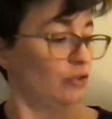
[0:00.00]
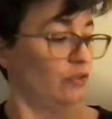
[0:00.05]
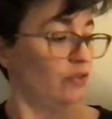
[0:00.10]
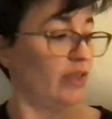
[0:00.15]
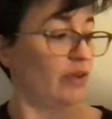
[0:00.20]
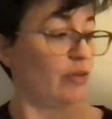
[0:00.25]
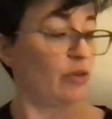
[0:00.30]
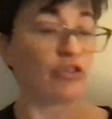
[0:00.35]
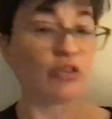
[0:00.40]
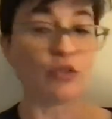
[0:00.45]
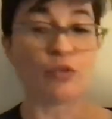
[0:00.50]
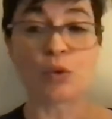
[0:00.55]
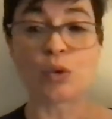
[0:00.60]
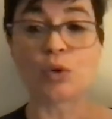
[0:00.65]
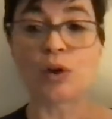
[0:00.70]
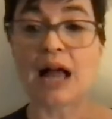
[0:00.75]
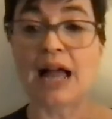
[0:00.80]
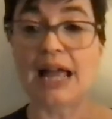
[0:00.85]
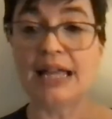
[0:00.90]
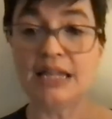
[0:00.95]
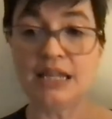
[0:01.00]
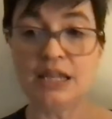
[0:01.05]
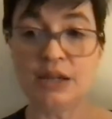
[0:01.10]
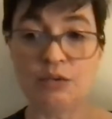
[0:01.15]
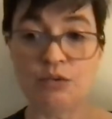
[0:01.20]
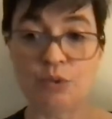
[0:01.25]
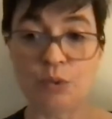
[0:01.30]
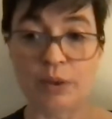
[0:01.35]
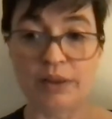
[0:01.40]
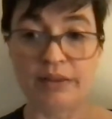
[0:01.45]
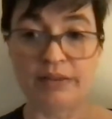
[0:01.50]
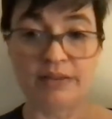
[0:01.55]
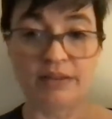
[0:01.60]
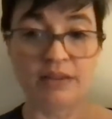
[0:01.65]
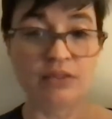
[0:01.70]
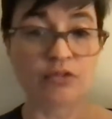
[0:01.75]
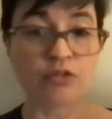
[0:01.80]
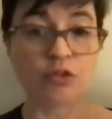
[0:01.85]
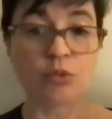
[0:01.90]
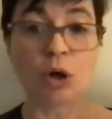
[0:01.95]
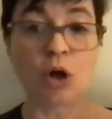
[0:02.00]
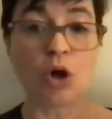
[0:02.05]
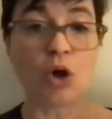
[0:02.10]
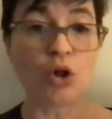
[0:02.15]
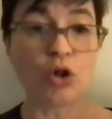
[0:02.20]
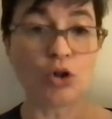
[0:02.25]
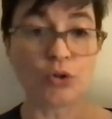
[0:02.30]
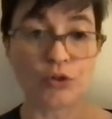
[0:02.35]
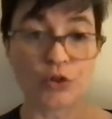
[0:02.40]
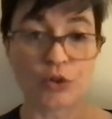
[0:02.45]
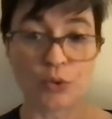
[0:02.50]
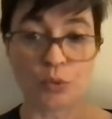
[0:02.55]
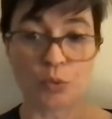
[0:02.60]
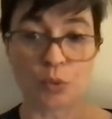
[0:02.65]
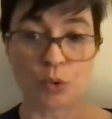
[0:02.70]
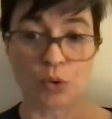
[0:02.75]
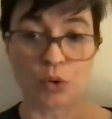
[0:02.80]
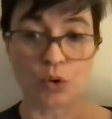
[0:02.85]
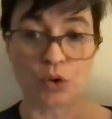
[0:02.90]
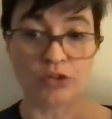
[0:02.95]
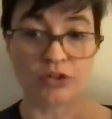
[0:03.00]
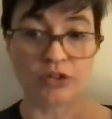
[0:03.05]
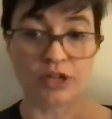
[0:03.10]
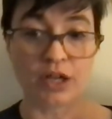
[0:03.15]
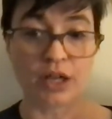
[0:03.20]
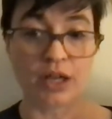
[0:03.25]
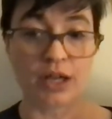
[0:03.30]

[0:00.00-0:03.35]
There is a variety of voices from all over the world,